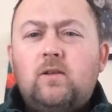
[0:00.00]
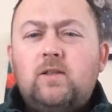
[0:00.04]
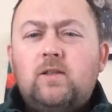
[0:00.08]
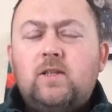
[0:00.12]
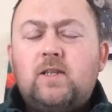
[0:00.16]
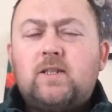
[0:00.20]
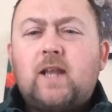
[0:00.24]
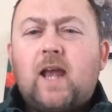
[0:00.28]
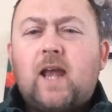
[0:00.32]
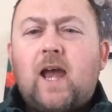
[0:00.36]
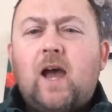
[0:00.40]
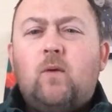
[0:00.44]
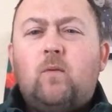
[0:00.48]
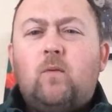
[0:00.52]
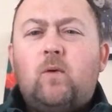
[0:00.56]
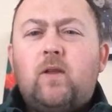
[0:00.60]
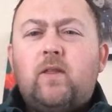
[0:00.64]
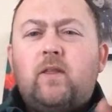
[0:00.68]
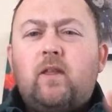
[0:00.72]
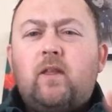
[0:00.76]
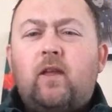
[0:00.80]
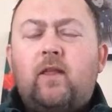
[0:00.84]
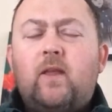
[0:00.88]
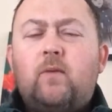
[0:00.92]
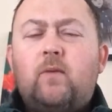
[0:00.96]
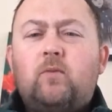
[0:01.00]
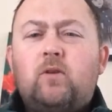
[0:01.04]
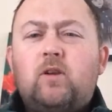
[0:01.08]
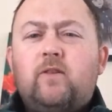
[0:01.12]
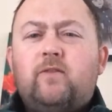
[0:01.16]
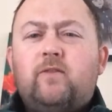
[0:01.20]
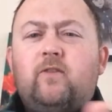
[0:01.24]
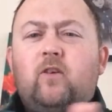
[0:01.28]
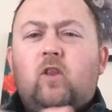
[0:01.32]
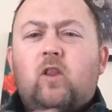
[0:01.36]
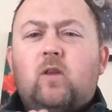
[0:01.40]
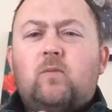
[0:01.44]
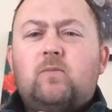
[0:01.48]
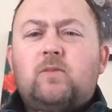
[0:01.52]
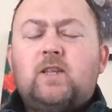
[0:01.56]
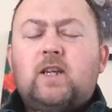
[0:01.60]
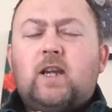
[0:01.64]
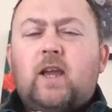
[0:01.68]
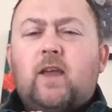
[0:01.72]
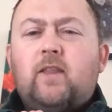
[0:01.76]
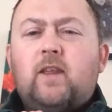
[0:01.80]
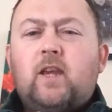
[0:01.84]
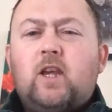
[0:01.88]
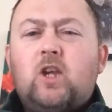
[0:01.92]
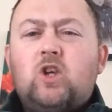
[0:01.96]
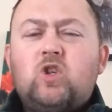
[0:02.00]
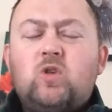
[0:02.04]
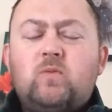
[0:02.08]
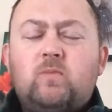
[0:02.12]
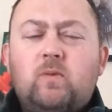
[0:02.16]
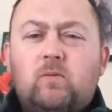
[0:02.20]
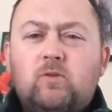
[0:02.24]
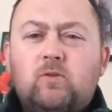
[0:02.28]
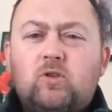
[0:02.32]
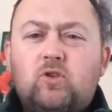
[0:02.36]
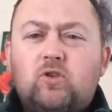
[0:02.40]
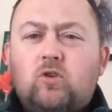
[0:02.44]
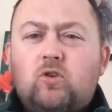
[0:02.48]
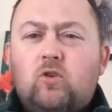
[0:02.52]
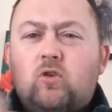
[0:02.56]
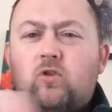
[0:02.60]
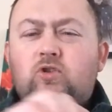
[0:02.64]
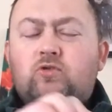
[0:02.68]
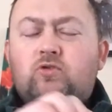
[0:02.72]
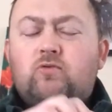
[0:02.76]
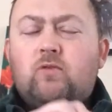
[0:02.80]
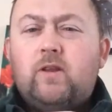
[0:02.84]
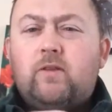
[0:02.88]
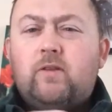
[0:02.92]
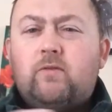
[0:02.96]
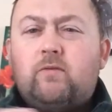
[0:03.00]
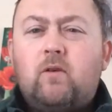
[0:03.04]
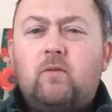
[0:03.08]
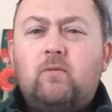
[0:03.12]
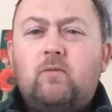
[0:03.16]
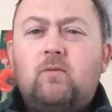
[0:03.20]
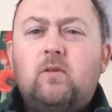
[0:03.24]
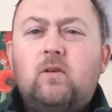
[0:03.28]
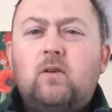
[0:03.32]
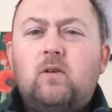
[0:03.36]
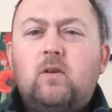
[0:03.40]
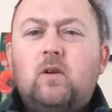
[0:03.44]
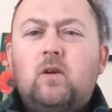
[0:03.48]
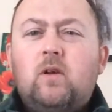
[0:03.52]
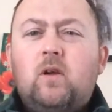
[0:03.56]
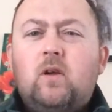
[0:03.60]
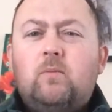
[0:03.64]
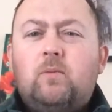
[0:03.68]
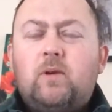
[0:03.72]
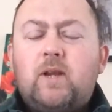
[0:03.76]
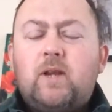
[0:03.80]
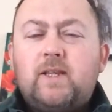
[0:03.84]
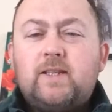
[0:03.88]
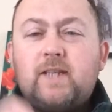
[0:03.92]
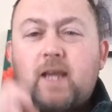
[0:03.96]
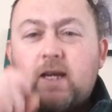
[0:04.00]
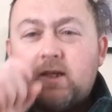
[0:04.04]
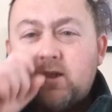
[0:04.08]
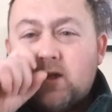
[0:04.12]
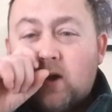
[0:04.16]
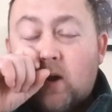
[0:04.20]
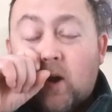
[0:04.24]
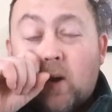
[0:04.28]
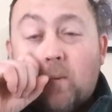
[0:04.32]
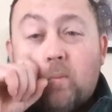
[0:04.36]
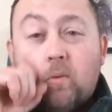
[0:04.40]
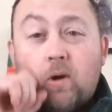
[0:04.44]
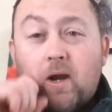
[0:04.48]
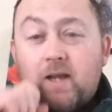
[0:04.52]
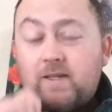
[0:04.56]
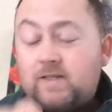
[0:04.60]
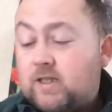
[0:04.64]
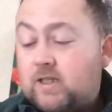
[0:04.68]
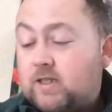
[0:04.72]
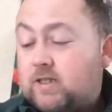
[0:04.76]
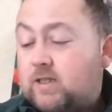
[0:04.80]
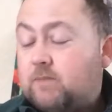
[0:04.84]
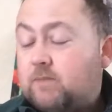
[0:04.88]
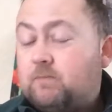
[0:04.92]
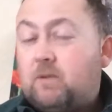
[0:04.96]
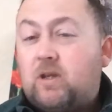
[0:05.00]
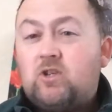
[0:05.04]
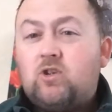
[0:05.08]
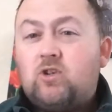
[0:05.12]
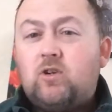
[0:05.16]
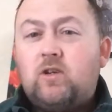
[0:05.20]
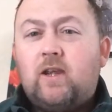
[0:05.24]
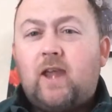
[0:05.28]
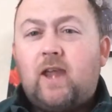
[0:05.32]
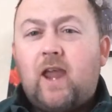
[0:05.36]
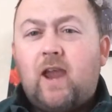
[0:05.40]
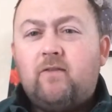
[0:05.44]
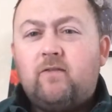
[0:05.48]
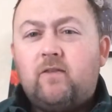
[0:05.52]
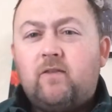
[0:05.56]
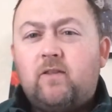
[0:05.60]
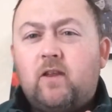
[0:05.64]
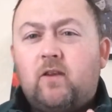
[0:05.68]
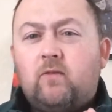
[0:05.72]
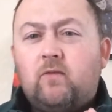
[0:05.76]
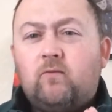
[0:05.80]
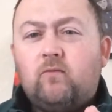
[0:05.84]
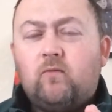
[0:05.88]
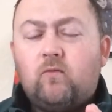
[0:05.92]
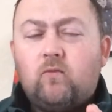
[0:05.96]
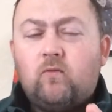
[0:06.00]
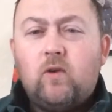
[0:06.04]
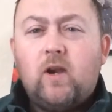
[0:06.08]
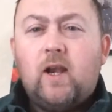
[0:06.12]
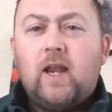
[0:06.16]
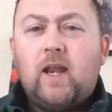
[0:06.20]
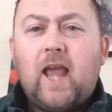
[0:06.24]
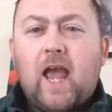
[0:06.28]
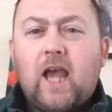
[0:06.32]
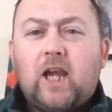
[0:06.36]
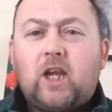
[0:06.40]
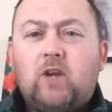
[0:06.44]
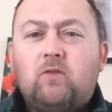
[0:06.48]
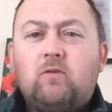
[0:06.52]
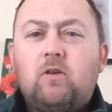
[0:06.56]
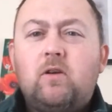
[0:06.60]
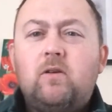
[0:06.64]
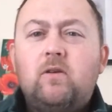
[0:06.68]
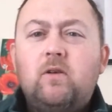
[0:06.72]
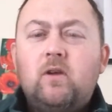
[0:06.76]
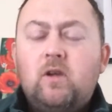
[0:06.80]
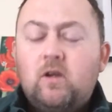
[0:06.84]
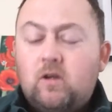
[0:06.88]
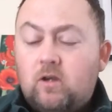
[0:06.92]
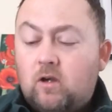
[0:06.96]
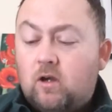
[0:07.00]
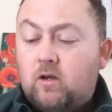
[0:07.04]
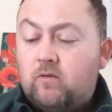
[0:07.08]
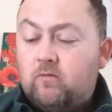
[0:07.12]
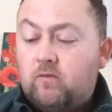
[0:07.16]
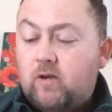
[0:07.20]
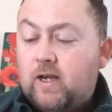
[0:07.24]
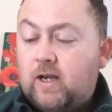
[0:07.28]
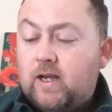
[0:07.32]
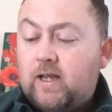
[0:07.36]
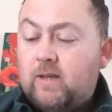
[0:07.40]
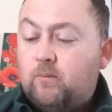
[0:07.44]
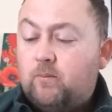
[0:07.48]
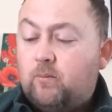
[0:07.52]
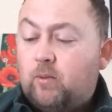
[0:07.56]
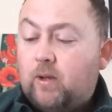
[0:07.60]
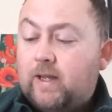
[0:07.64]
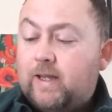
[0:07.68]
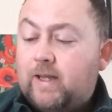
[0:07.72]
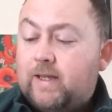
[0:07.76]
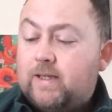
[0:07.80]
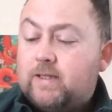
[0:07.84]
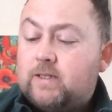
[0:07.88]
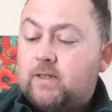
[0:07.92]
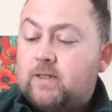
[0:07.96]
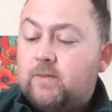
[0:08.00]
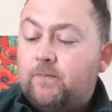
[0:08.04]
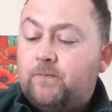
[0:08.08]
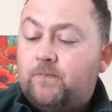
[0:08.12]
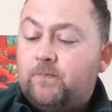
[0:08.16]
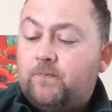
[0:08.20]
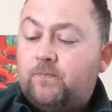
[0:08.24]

to start with, and then when you fold them together you should be able to just go straight through. But it takes a lot of practice to make sure you get everything really accurate and really in place.